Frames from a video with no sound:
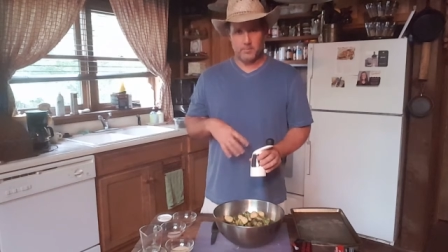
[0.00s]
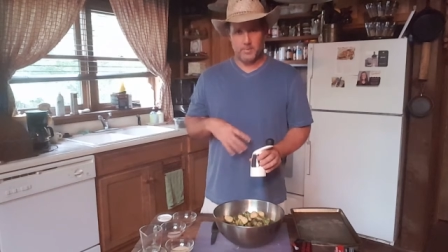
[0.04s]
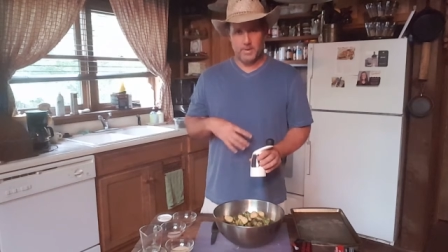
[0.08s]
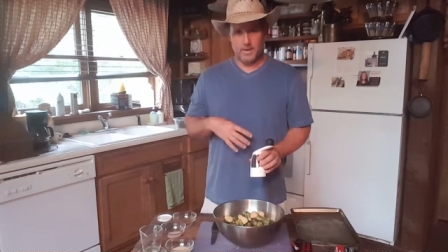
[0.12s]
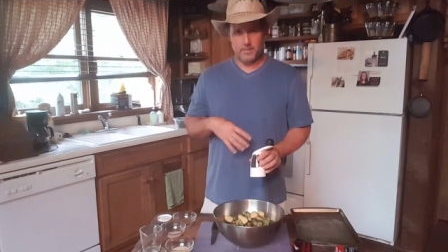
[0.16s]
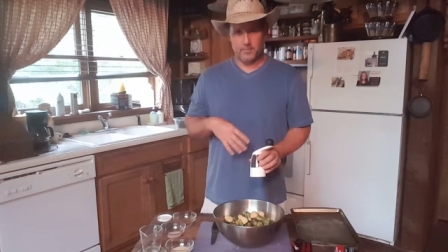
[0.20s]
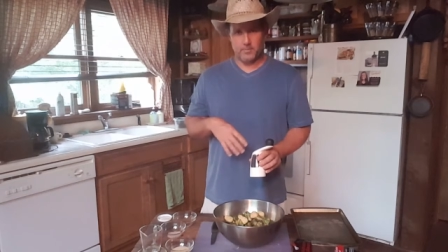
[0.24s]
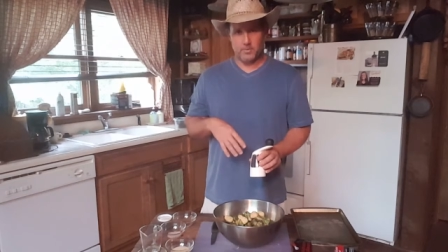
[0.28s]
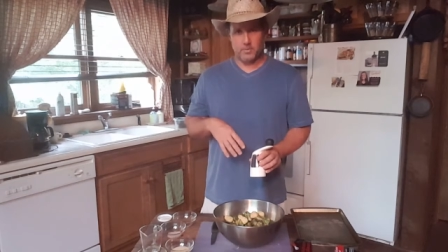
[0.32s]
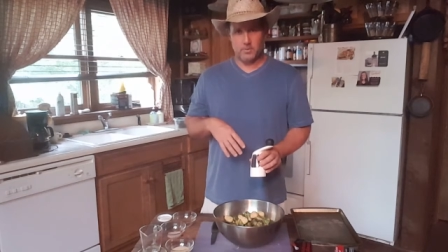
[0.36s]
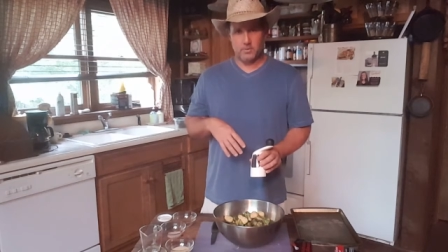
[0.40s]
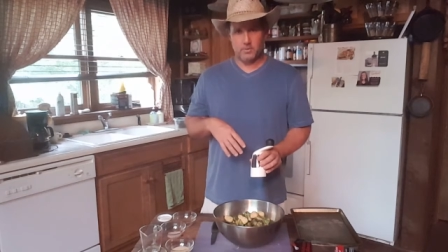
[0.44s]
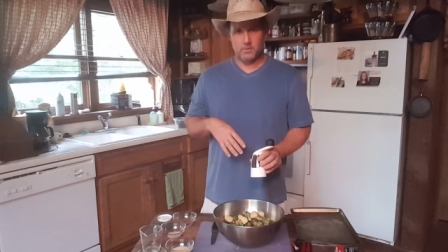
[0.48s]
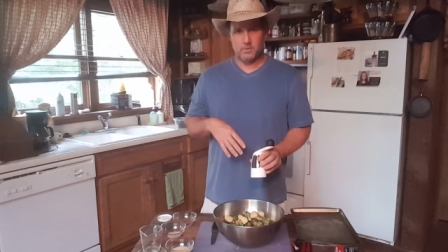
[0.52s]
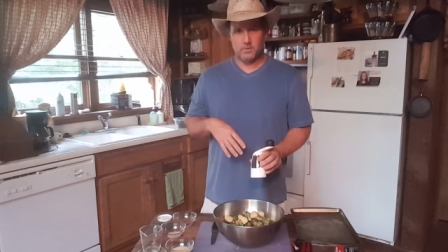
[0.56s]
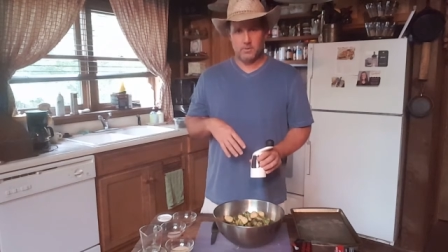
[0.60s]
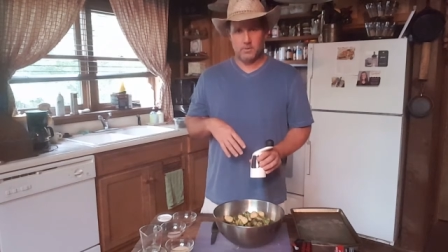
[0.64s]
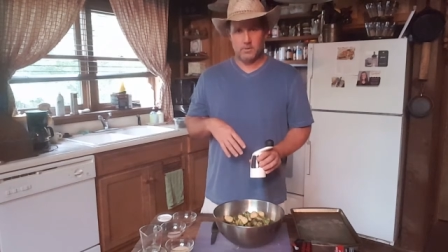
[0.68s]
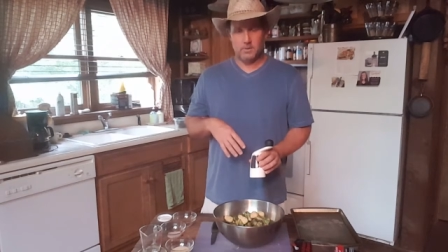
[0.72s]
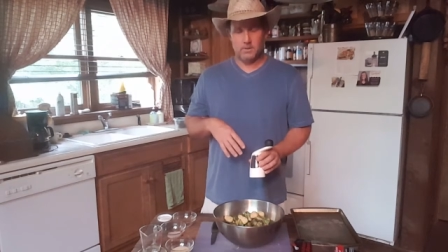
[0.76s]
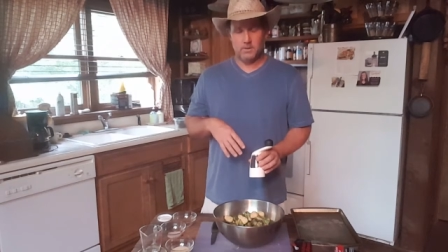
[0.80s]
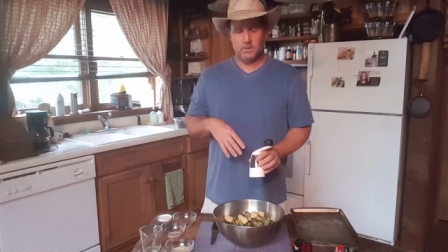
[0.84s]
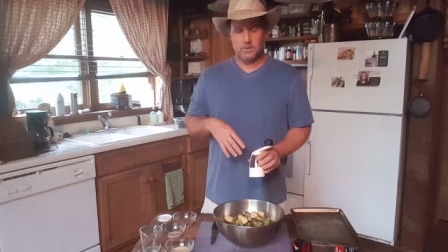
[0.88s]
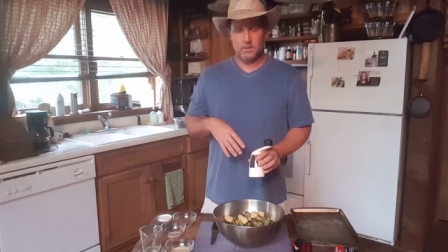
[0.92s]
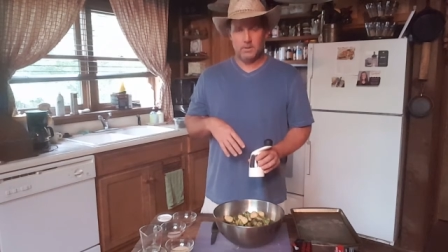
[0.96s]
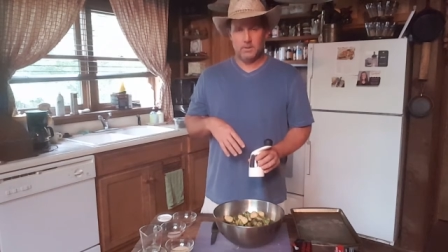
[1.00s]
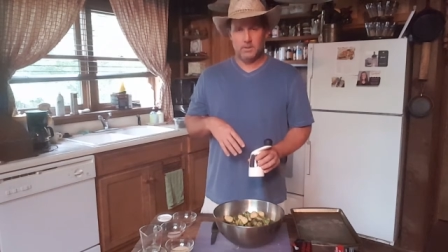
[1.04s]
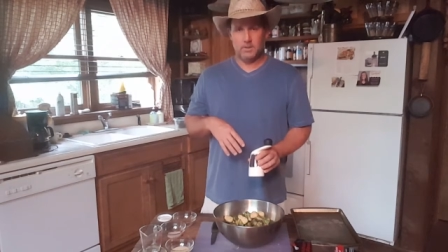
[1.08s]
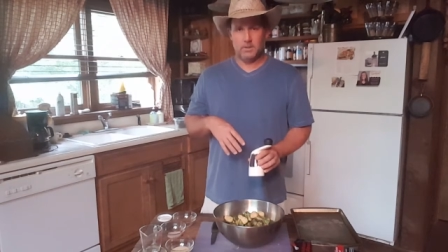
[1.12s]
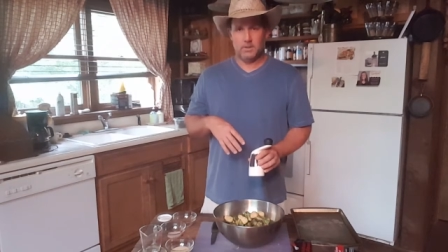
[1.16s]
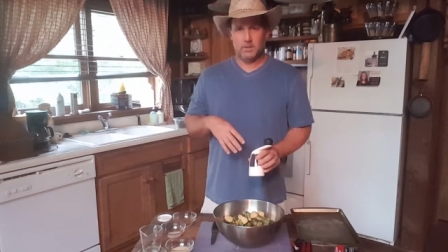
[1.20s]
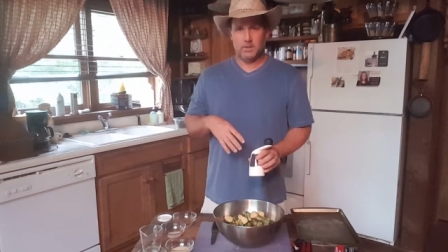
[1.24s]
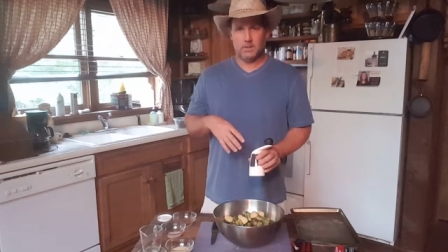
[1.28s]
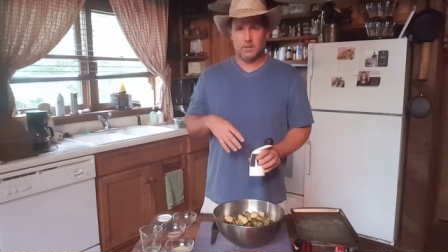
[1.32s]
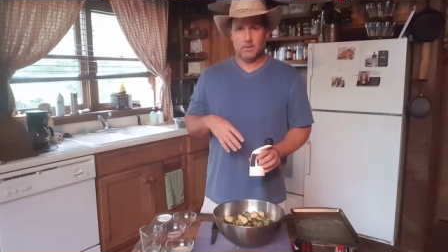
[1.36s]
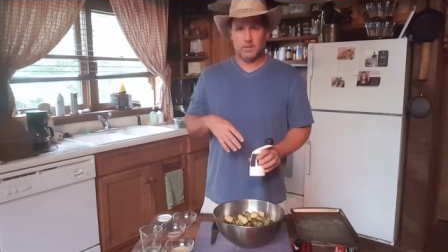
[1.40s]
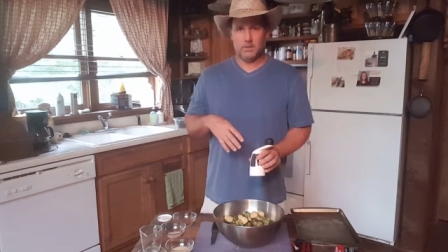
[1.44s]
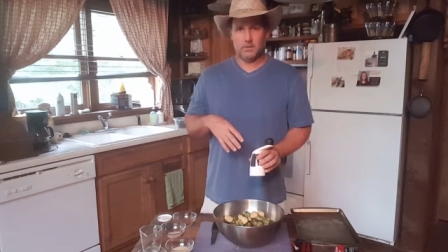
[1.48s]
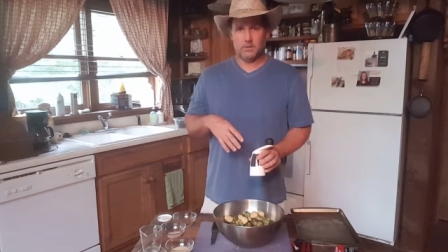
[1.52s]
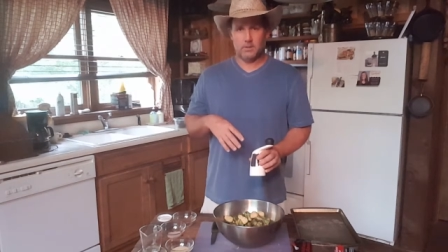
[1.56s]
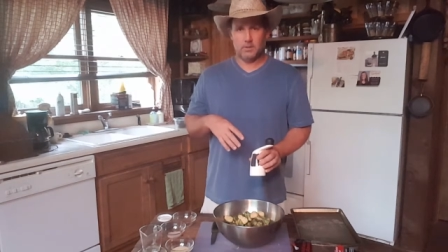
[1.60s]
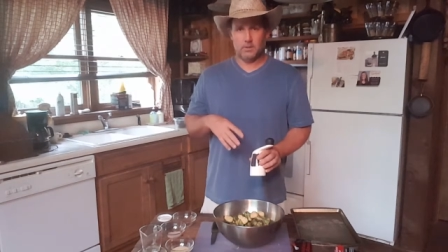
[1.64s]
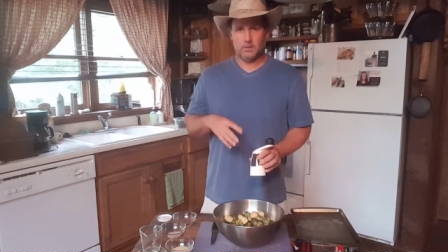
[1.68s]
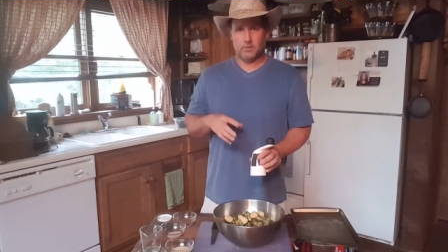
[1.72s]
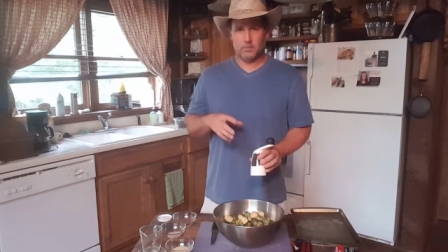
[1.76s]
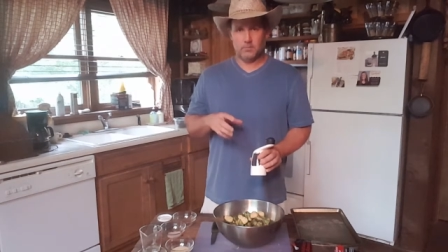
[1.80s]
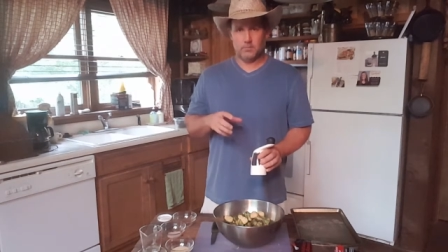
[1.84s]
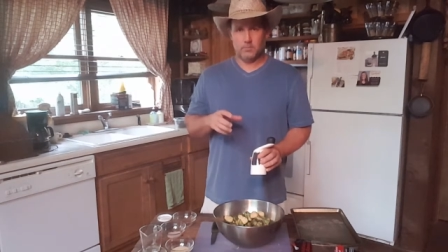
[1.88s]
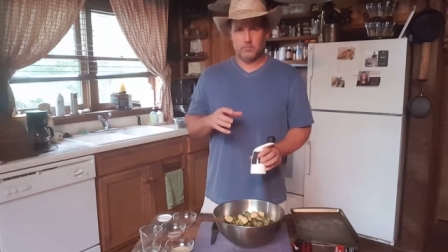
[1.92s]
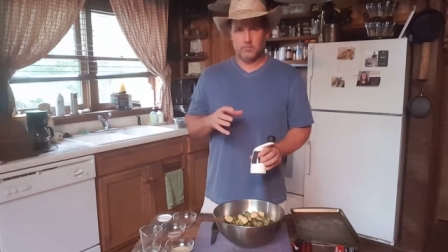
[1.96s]
pepper,
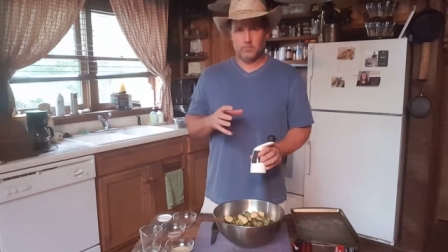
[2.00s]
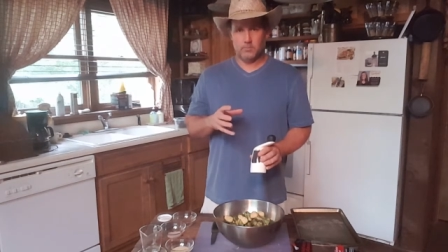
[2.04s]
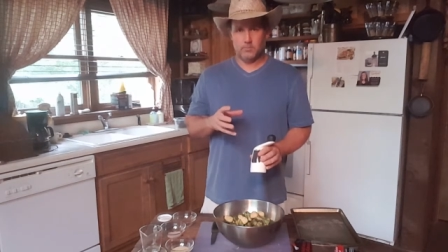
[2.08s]
the